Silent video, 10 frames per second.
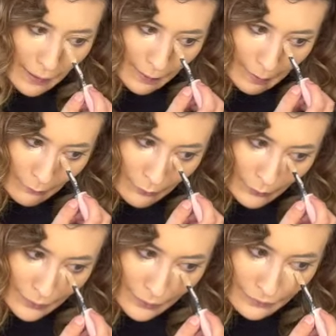I'm
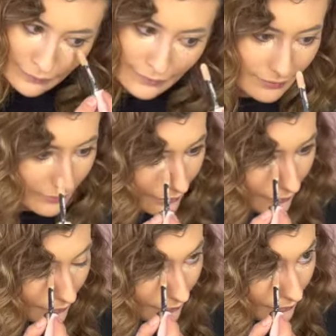more
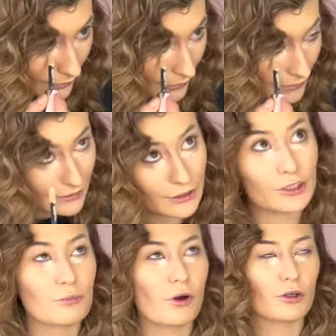concerned
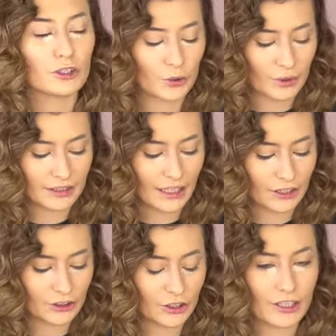about showing
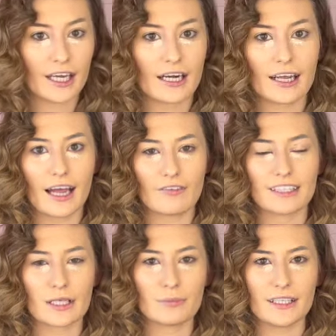texture and not having
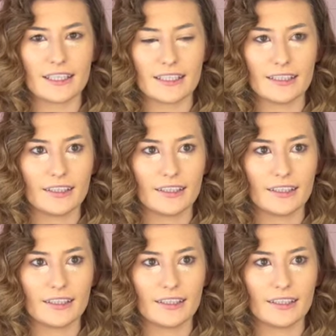it be